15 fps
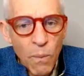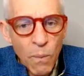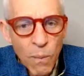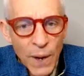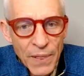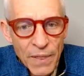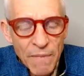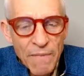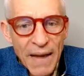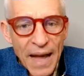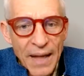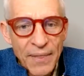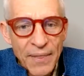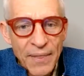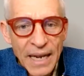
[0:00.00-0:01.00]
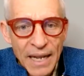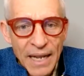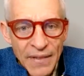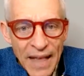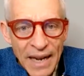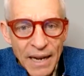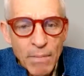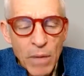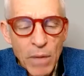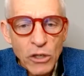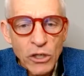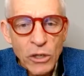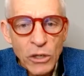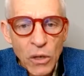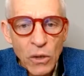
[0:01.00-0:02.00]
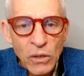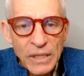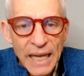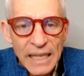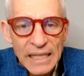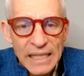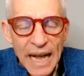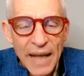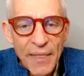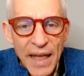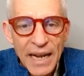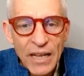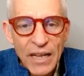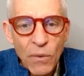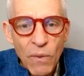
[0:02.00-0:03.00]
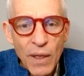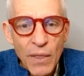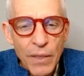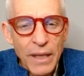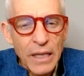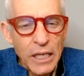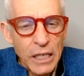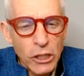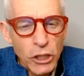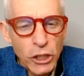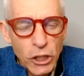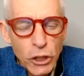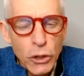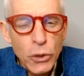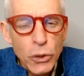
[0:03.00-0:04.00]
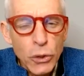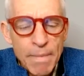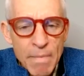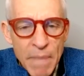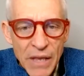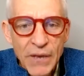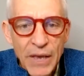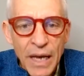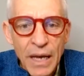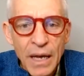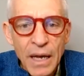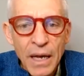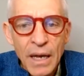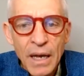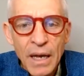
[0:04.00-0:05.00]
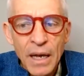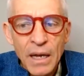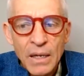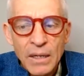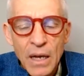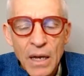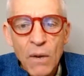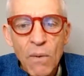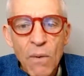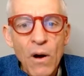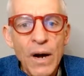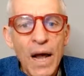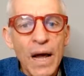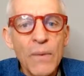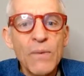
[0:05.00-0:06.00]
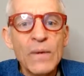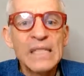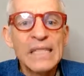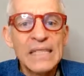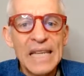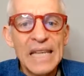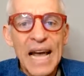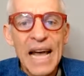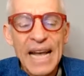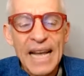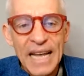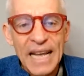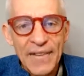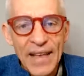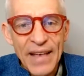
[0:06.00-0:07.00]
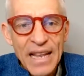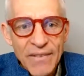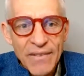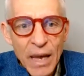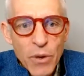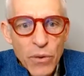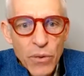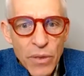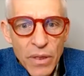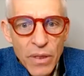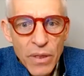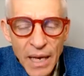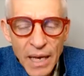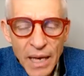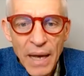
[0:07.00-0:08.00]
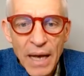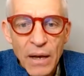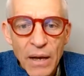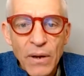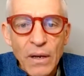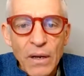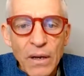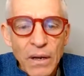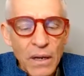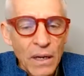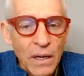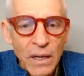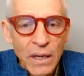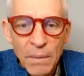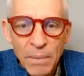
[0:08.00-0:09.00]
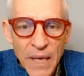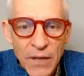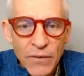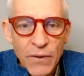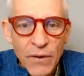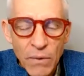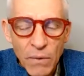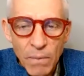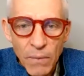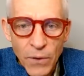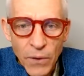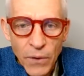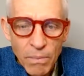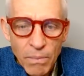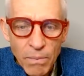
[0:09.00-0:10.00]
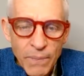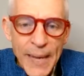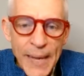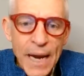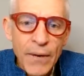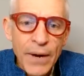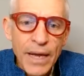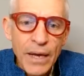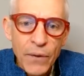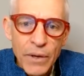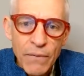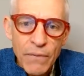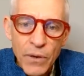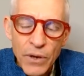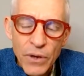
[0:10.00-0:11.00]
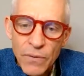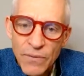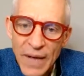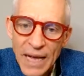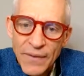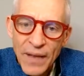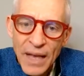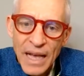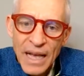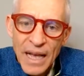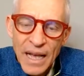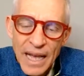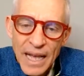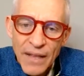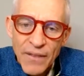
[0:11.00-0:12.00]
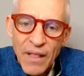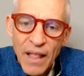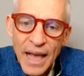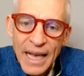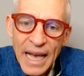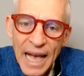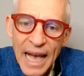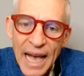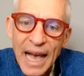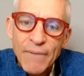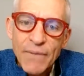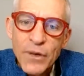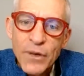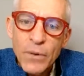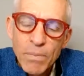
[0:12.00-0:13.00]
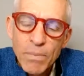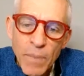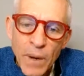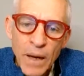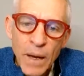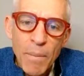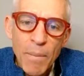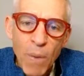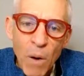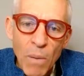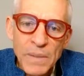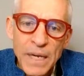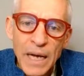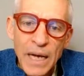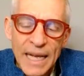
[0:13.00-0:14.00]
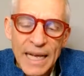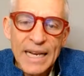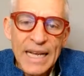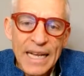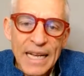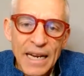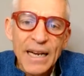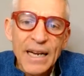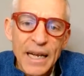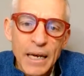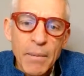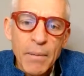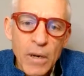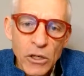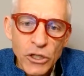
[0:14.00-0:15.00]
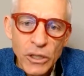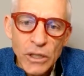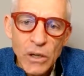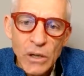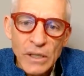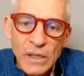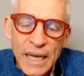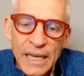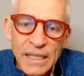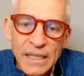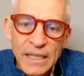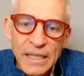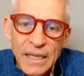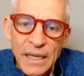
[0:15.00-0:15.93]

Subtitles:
with the fact that it is that emotional context, and that is the one thing that is usually missing. So what I would say is anytime you think about a little piece that you're preparing or you've got your facts, it's like, have you popped it in an emotional context?